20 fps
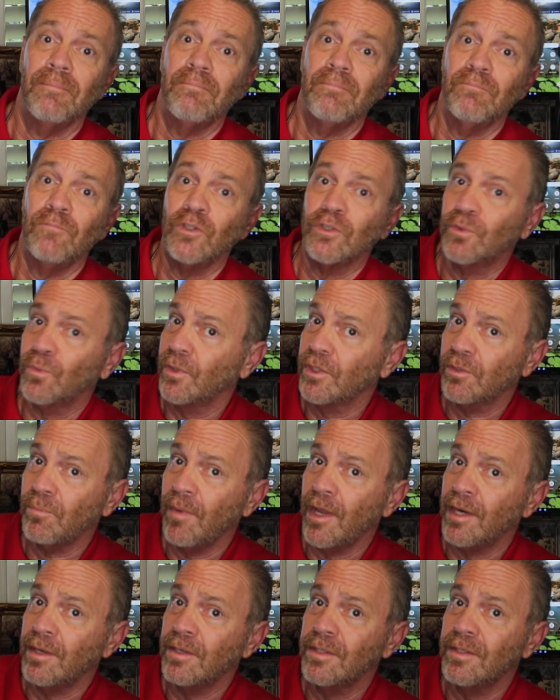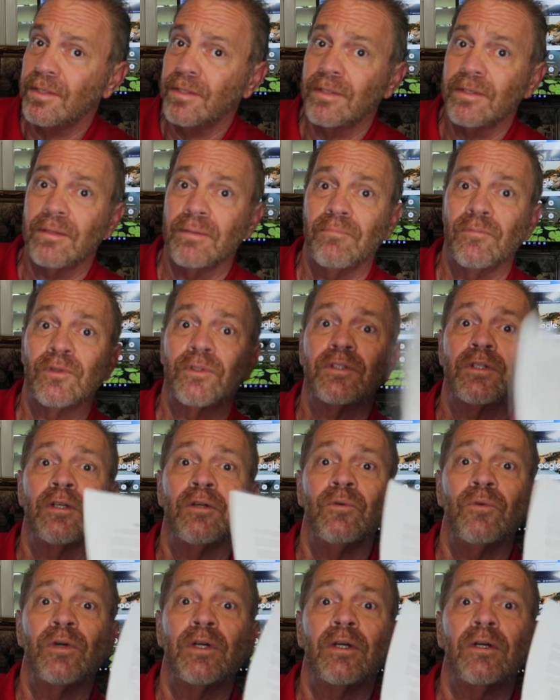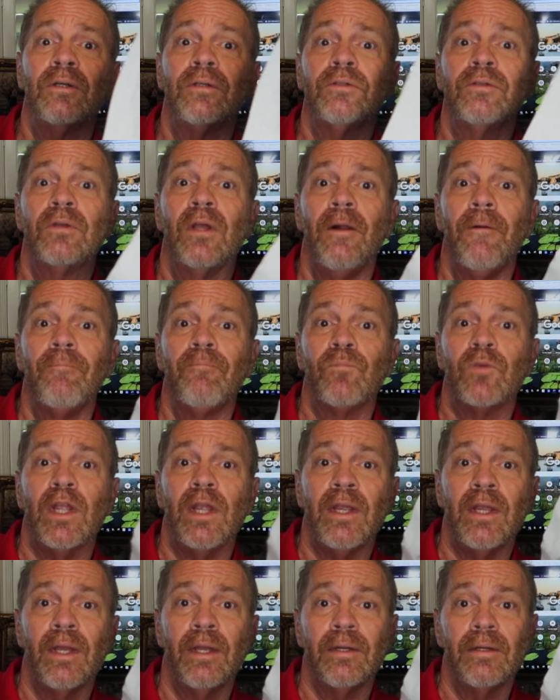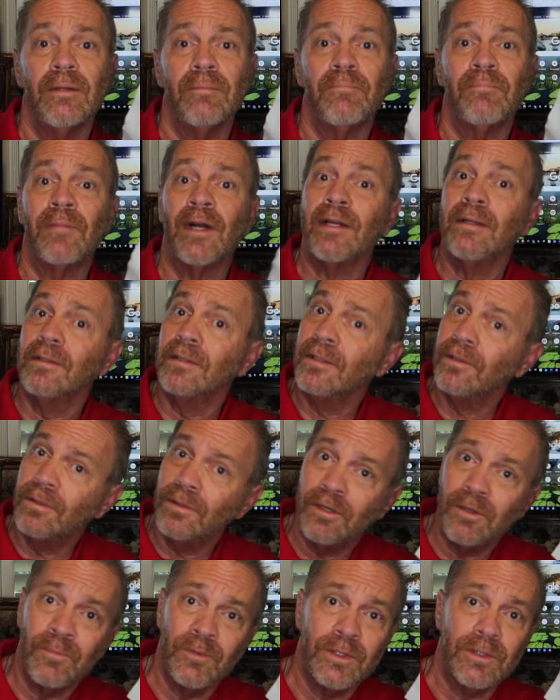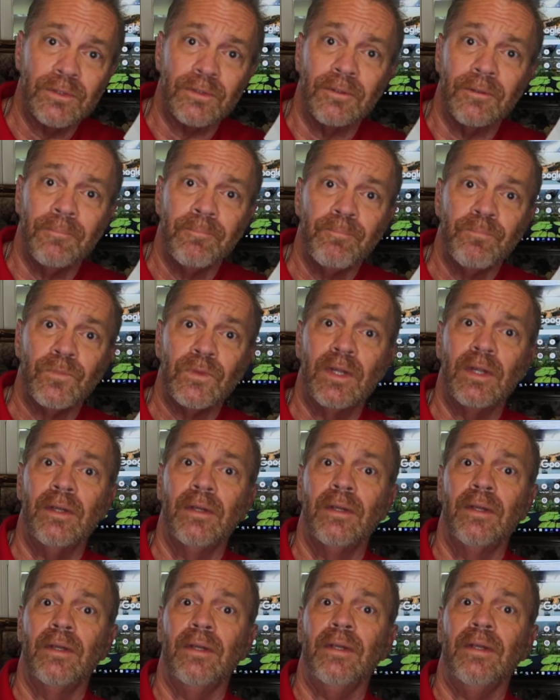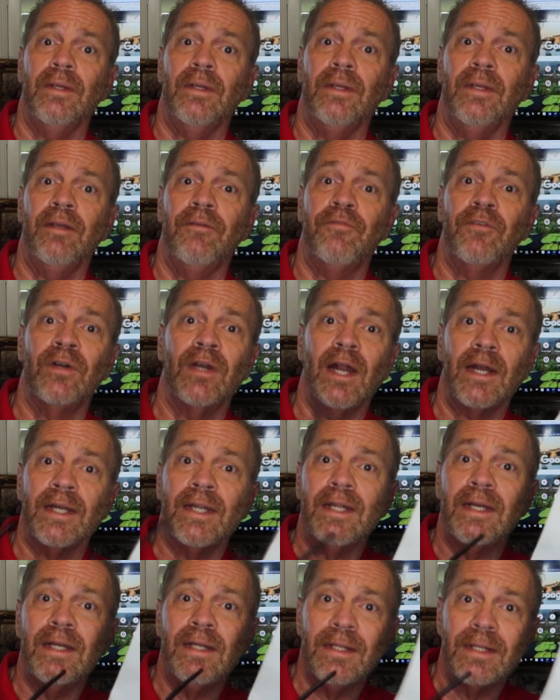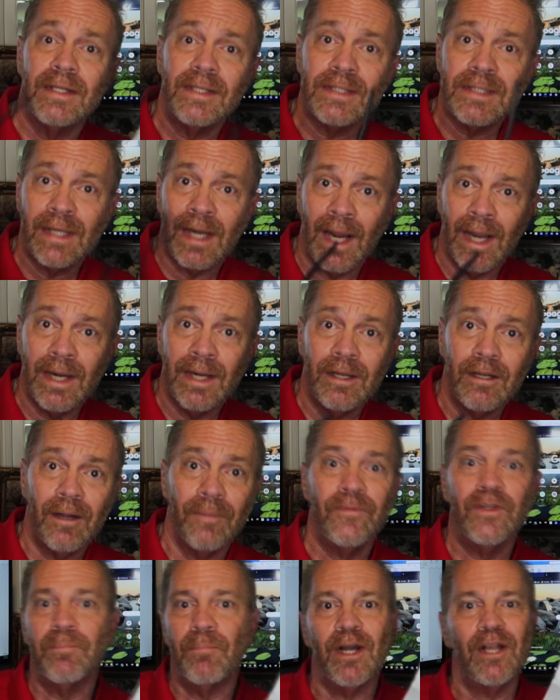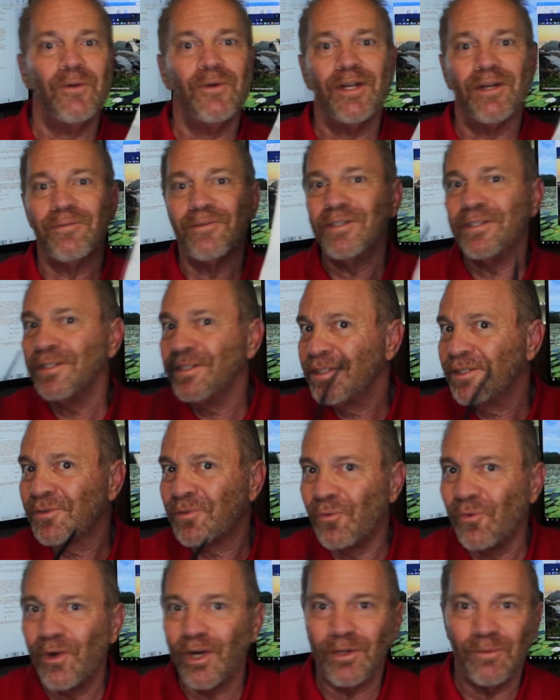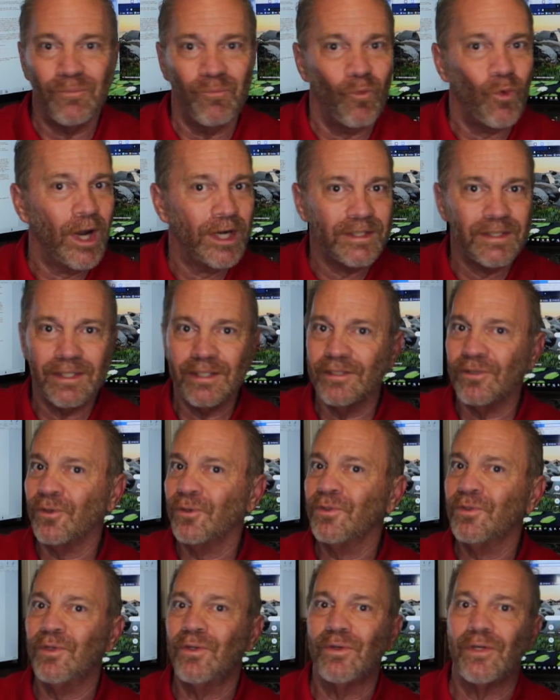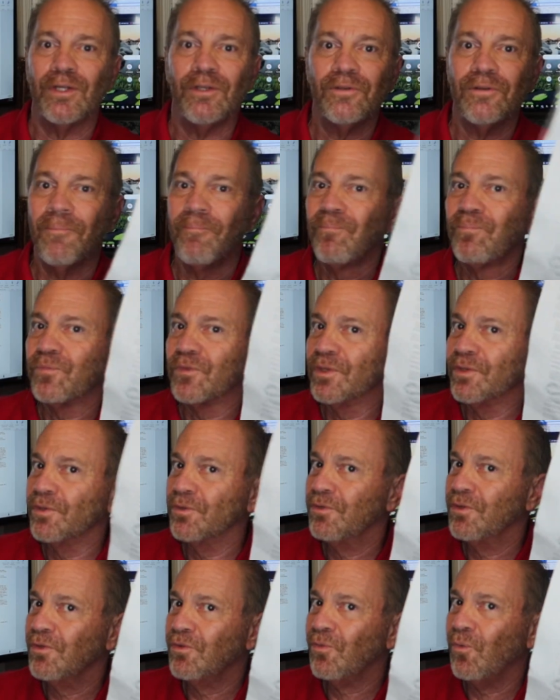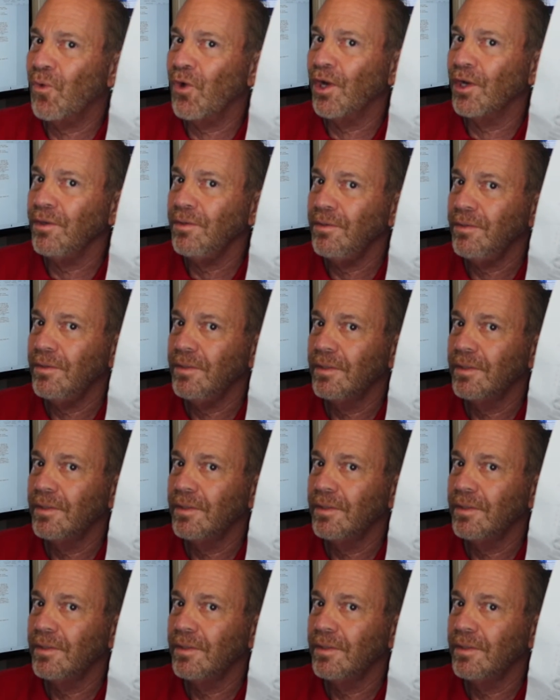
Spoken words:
Most risk managers, most anyone else, and my little commercial. If you're not getting this kind of help, and by the way, this is just one. Watch this whole series. This is just one